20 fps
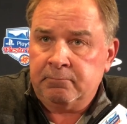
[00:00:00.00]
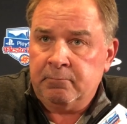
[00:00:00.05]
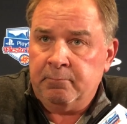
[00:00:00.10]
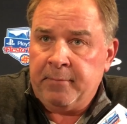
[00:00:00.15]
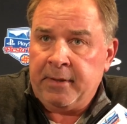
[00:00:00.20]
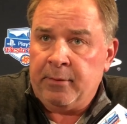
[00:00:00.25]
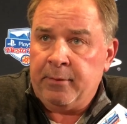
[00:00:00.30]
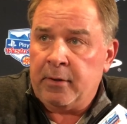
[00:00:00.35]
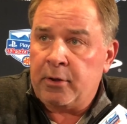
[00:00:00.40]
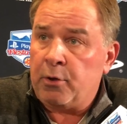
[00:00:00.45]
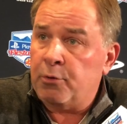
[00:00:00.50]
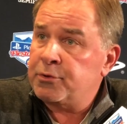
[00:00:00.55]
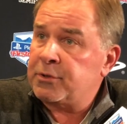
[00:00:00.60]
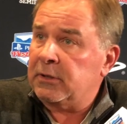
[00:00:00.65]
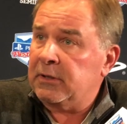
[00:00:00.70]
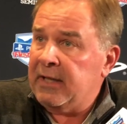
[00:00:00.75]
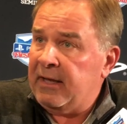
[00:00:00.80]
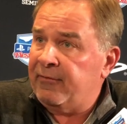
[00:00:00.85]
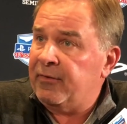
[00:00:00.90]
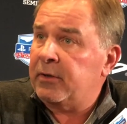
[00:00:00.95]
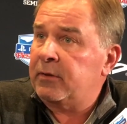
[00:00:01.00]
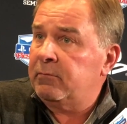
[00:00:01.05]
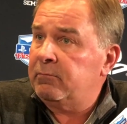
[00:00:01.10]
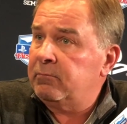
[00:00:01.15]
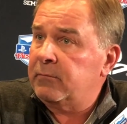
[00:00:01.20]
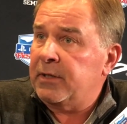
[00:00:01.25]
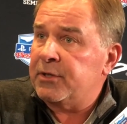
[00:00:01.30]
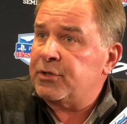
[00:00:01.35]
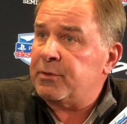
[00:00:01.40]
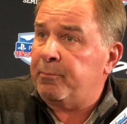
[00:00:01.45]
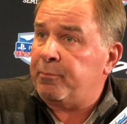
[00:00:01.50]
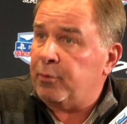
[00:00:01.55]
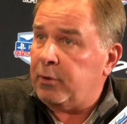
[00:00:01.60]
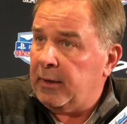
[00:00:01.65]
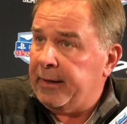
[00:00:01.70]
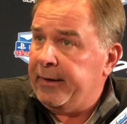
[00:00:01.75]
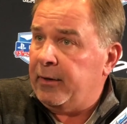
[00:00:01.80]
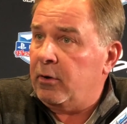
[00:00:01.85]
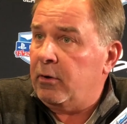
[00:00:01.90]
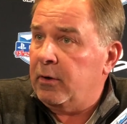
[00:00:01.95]
being around Coach Levitt as a
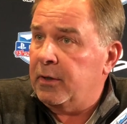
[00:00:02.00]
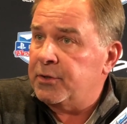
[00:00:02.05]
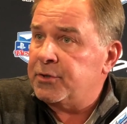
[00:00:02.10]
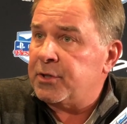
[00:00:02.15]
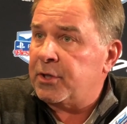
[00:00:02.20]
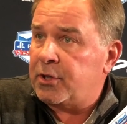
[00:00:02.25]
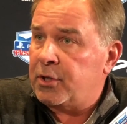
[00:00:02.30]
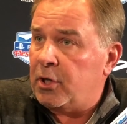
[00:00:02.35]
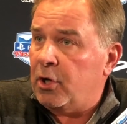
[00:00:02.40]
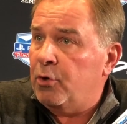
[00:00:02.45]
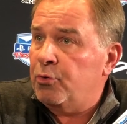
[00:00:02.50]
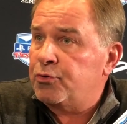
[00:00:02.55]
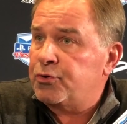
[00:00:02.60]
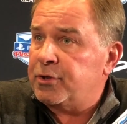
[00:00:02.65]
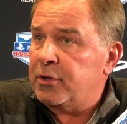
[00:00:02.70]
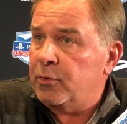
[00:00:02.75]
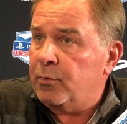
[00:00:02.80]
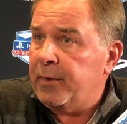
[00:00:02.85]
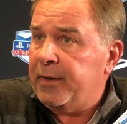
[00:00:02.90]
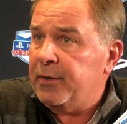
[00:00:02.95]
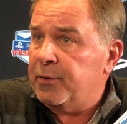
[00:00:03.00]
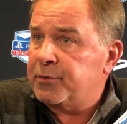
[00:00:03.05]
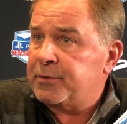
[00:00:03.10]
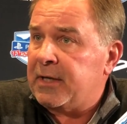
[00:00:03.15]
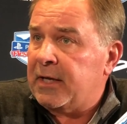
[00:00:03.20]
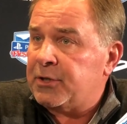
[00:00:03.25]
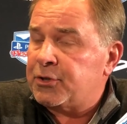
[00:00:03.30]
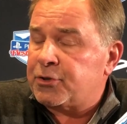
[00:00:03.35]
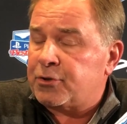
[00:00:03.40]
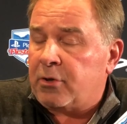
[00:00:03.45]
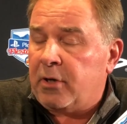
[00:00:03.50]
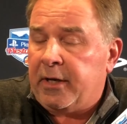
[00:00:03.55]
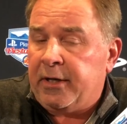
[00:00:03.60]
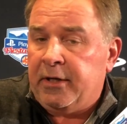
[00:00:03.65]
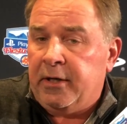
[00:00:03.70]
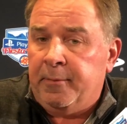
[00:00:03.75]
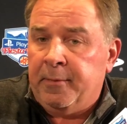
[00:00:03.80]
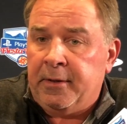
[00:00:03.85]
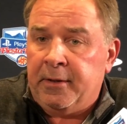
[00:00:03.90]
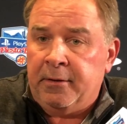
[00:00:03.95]
player and as a coach, and the way those guys
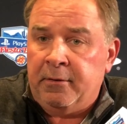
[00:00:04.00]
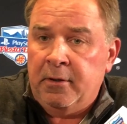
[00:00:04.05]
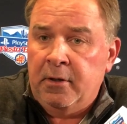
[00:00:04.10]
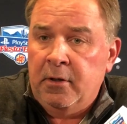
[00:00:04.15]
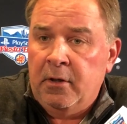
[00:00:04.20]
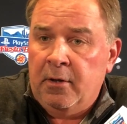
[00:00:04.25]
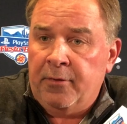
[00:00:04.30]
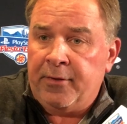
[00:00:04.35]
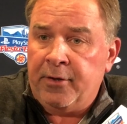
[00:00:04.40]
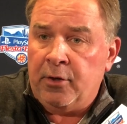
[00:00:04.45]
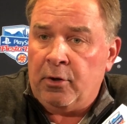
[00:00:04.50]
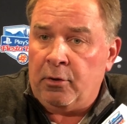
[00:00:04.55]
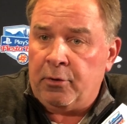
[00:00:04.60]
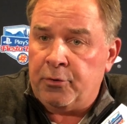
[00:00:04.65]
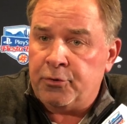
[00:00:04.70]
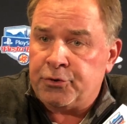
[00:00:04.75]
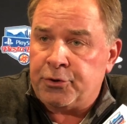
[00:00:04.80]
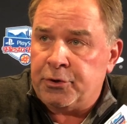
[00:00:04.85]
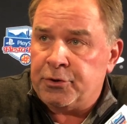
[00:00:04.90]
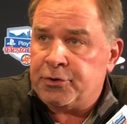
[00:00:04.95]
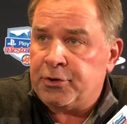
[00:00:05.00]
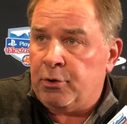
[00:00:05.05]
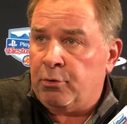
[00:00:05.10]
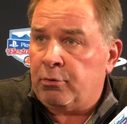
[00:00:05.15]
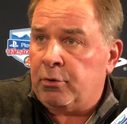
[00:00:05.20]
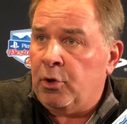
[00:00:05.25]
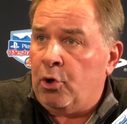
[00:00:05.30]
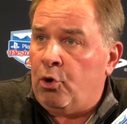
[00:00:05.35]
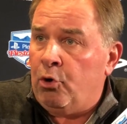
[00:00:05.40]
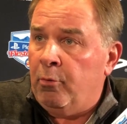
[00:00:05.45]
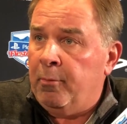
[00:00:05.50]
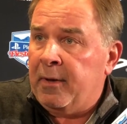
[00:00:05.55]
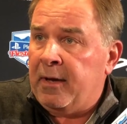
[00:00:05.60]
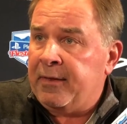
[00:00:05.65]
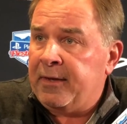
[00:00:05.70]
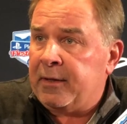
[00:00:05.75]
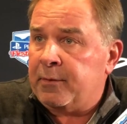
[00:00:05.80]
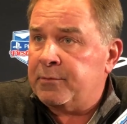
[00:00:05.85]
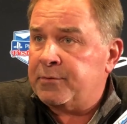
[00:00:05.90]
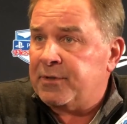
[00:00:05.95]
trained him, and then all those years at Oklahoma. I
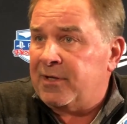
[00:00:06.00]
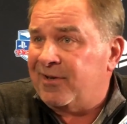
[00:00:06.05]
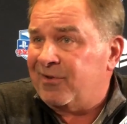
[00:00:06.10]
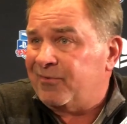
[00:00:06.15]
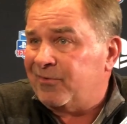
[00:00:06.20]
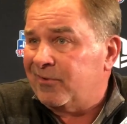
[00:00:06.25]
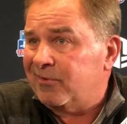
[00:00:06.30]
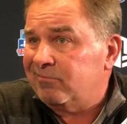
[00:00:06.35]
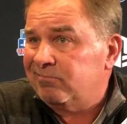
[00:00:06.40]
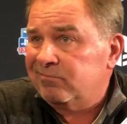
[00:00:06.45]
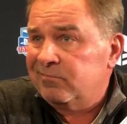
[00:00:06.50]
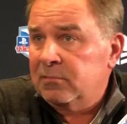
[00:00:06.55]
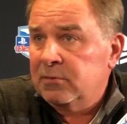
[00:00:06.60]
think he was there for